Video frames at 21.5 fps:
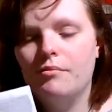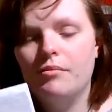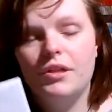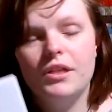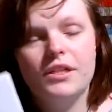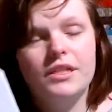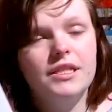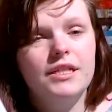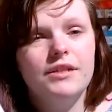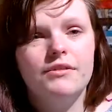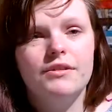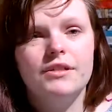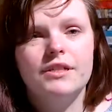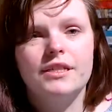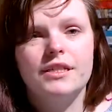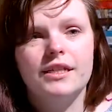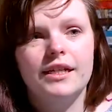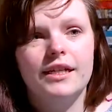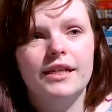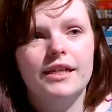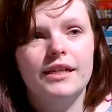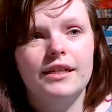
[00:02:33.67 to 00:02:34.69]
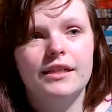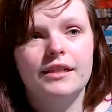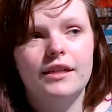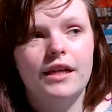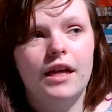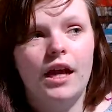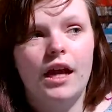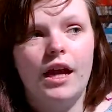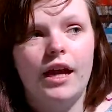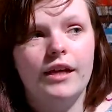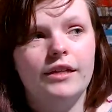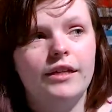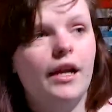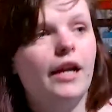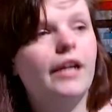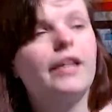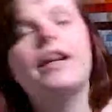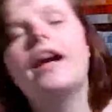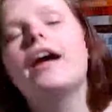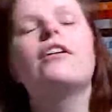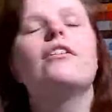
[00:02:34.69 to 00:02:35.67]
But seriously,
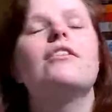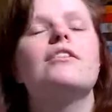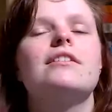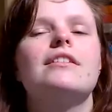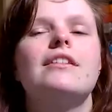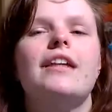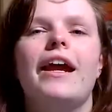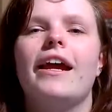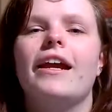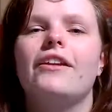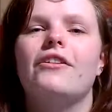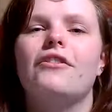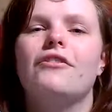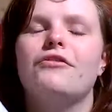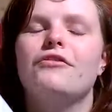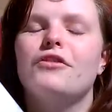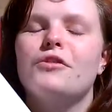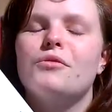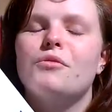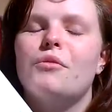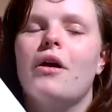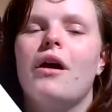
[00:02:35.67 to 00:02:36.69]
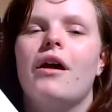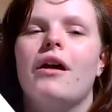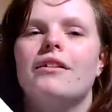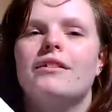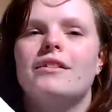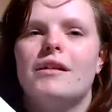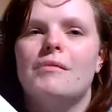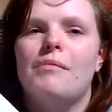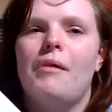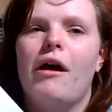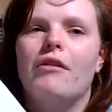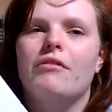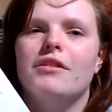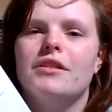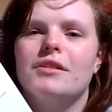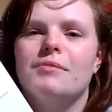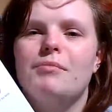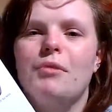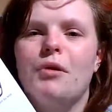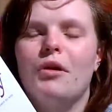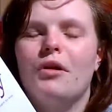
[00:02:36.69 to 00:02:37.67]
I cannot say enough good words about
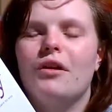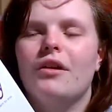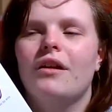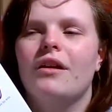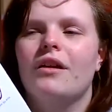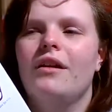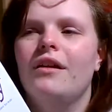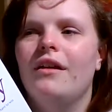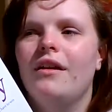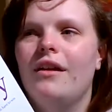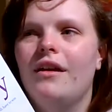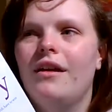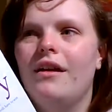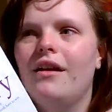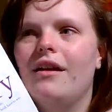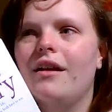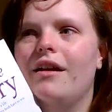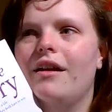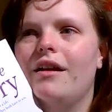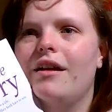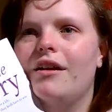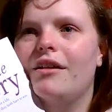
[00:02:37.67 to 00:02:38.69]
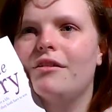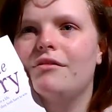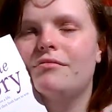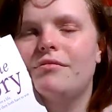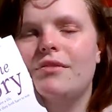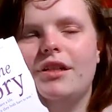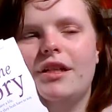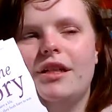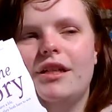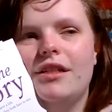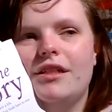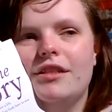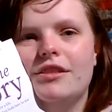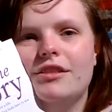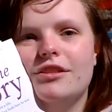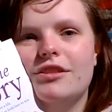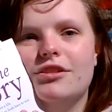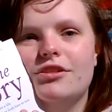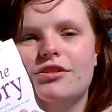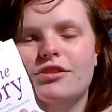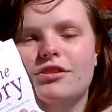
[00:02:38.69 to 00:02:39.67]
this book.
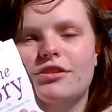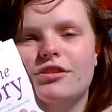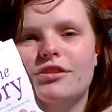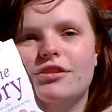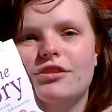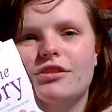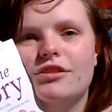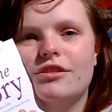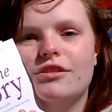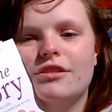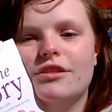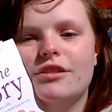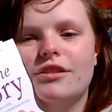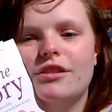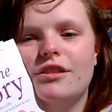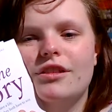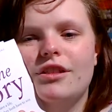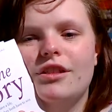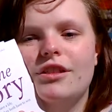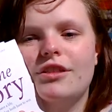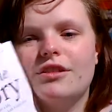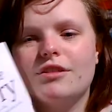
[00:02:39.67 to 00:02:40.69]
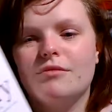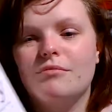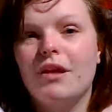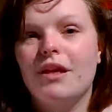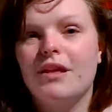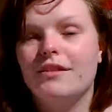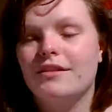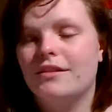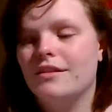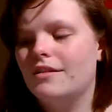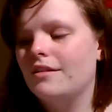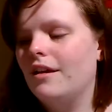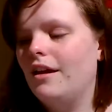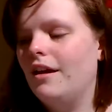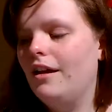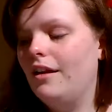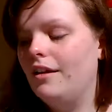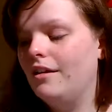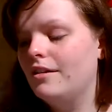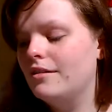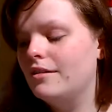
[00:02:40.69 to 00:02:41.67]
It's amazing.
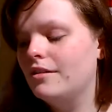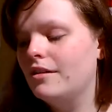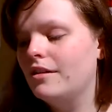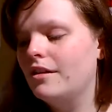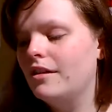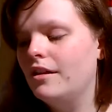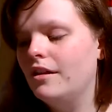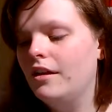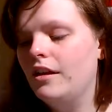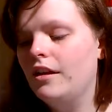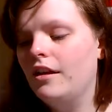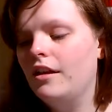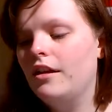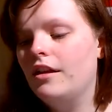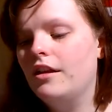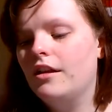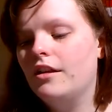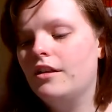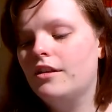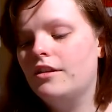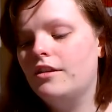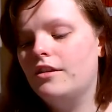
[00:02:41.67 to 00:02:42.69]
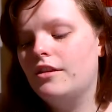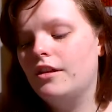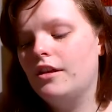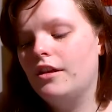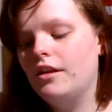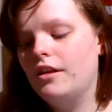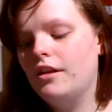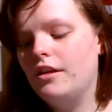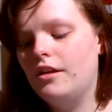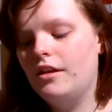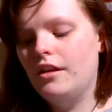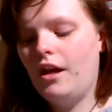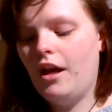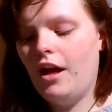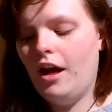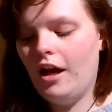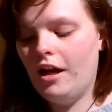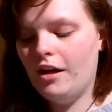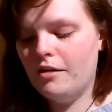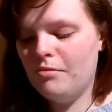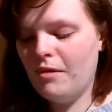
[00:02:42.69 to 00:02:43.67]
And the
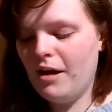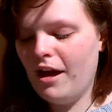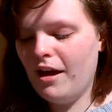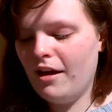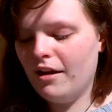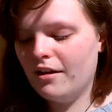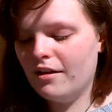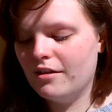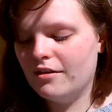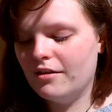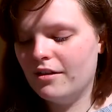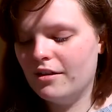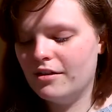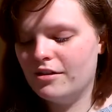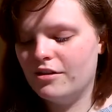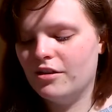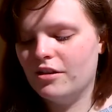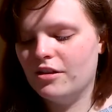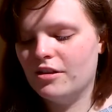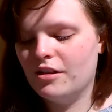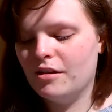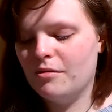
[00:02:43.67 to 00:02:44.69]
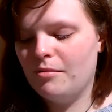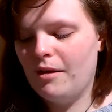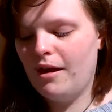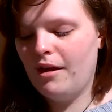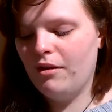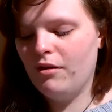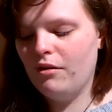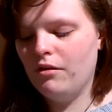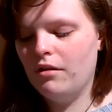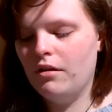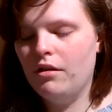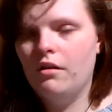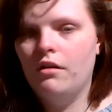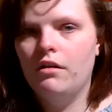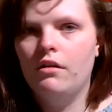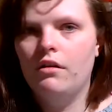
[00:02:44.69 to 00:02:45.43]
hardback that's just come out,